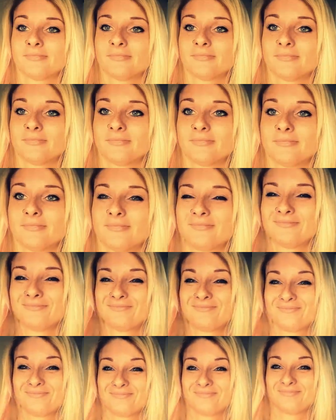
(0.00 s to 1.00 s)

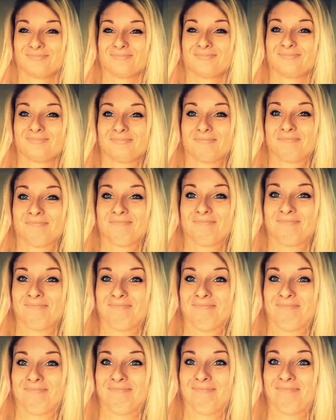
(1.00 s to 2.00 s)

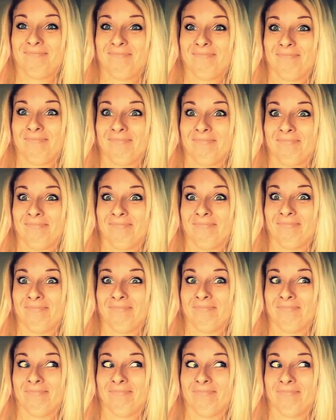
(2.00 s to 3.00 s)

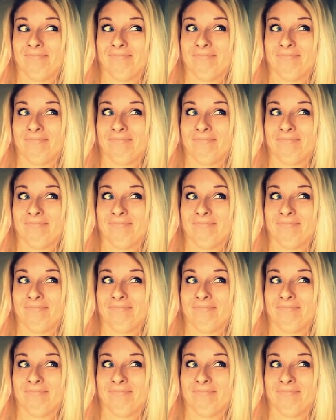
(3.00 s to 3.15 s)
No one is speaking in this clip.